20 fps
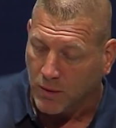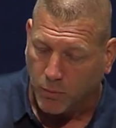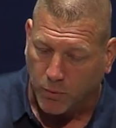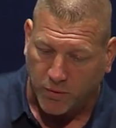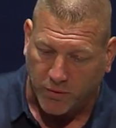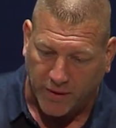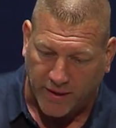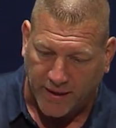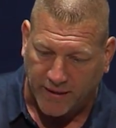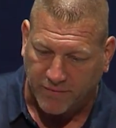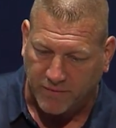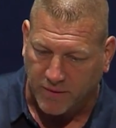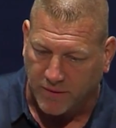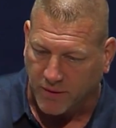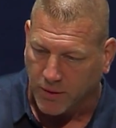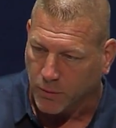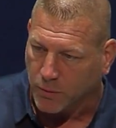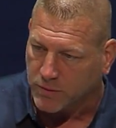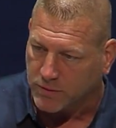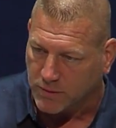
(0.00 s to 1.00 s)
where they have to
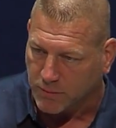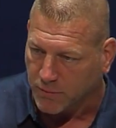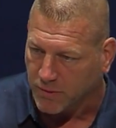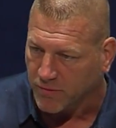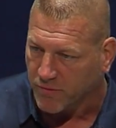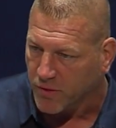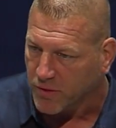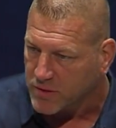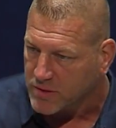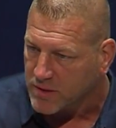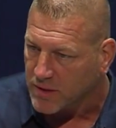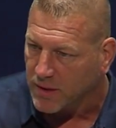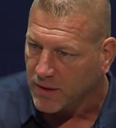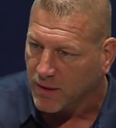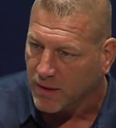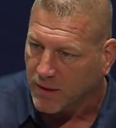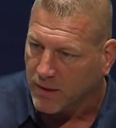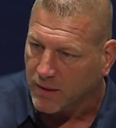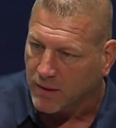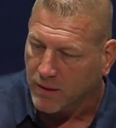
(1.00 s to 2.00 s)
deal with some
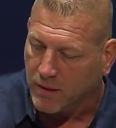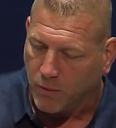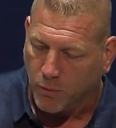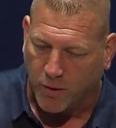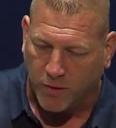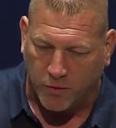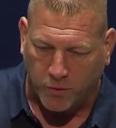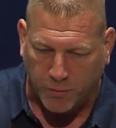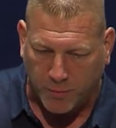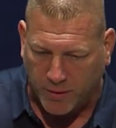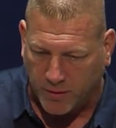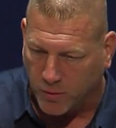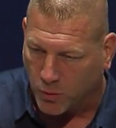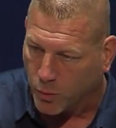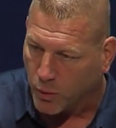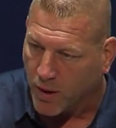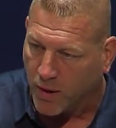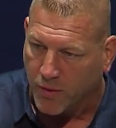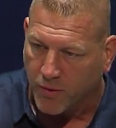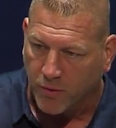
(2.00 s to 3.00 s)
adversity, whether it be the
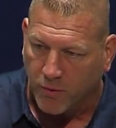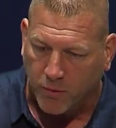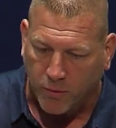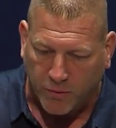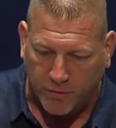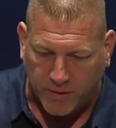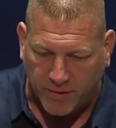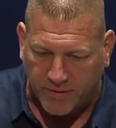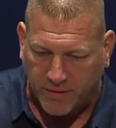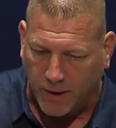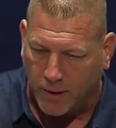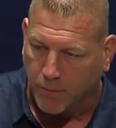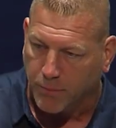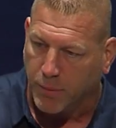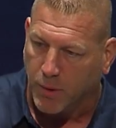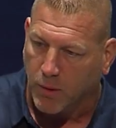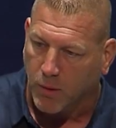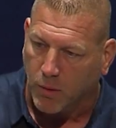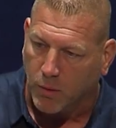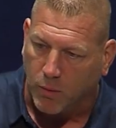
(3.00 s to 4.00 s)
weather or the
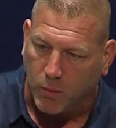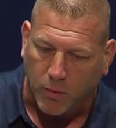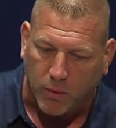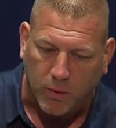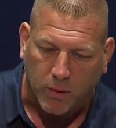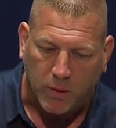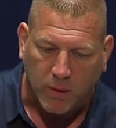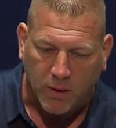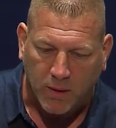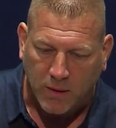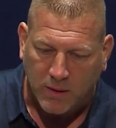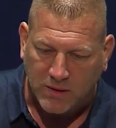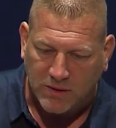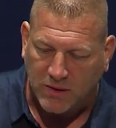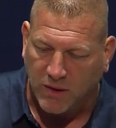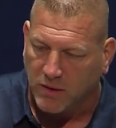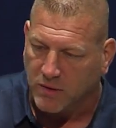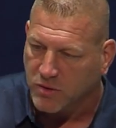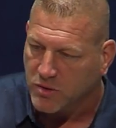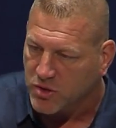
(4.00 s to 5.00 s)
tempo or
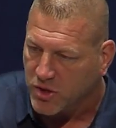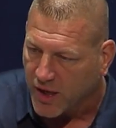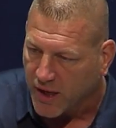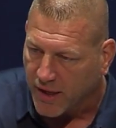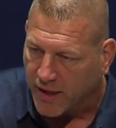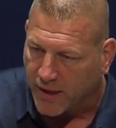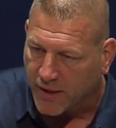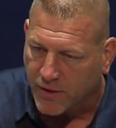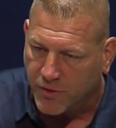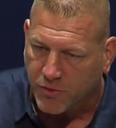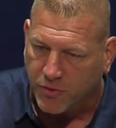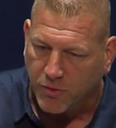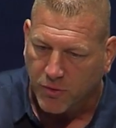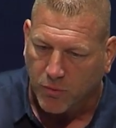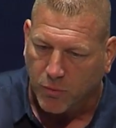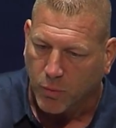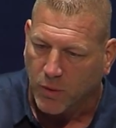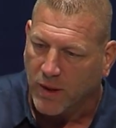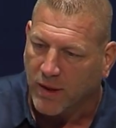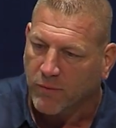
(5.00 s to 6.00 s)
sudden change or
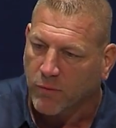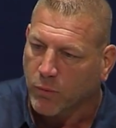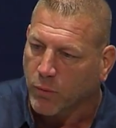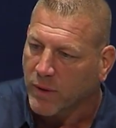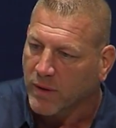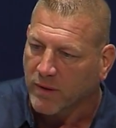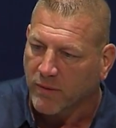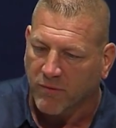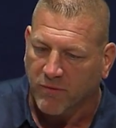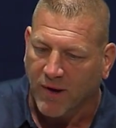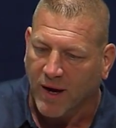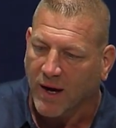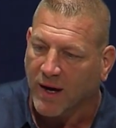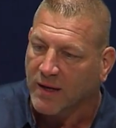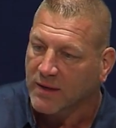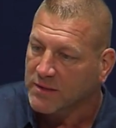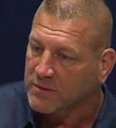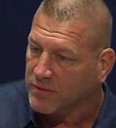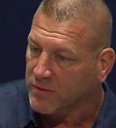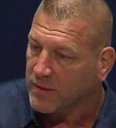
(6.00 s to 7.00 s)
whatever we
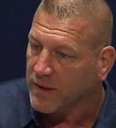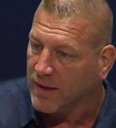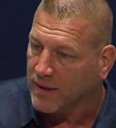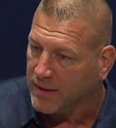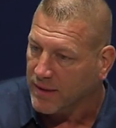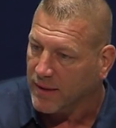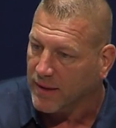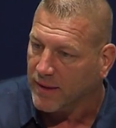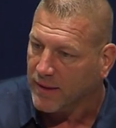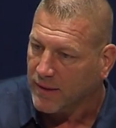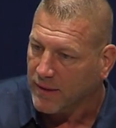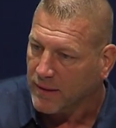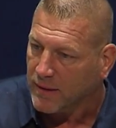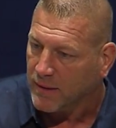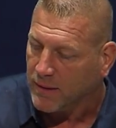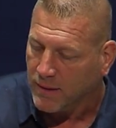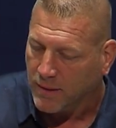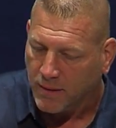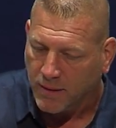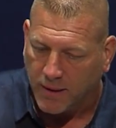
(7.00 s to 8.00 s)
devise for that day.
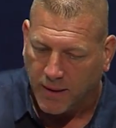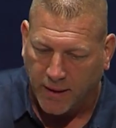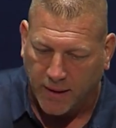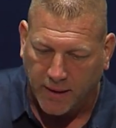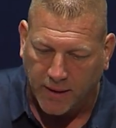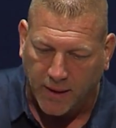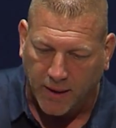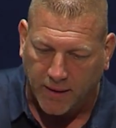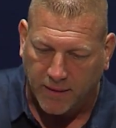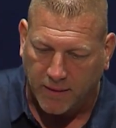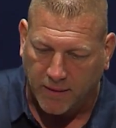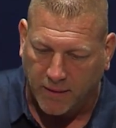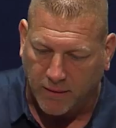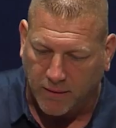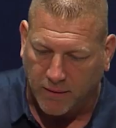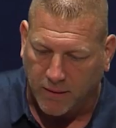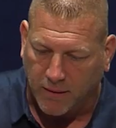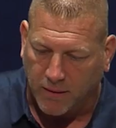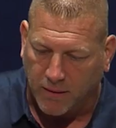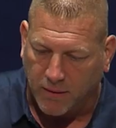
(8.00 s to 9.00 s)
And I
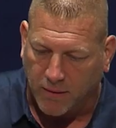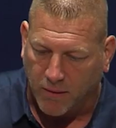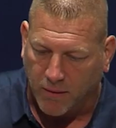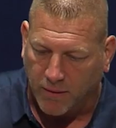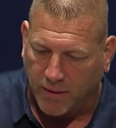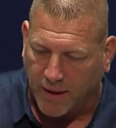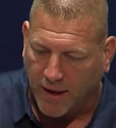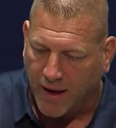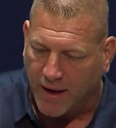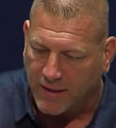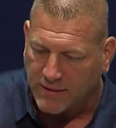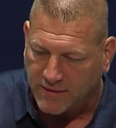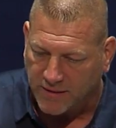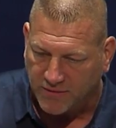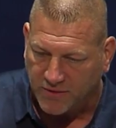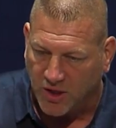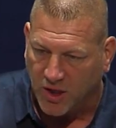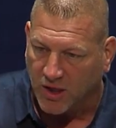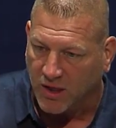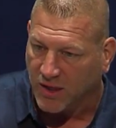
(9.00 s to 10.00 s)
think our guys
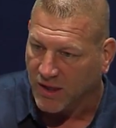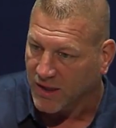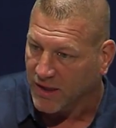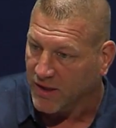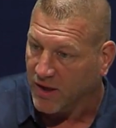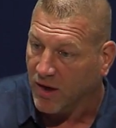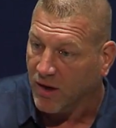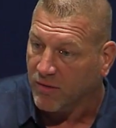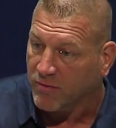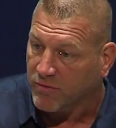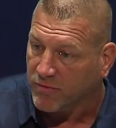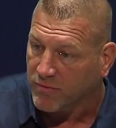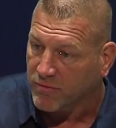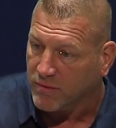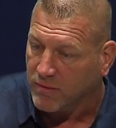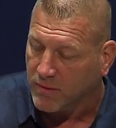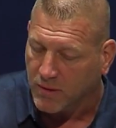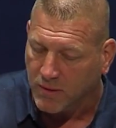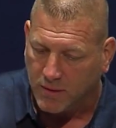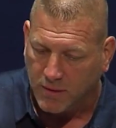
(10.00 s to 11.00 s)
have done it enough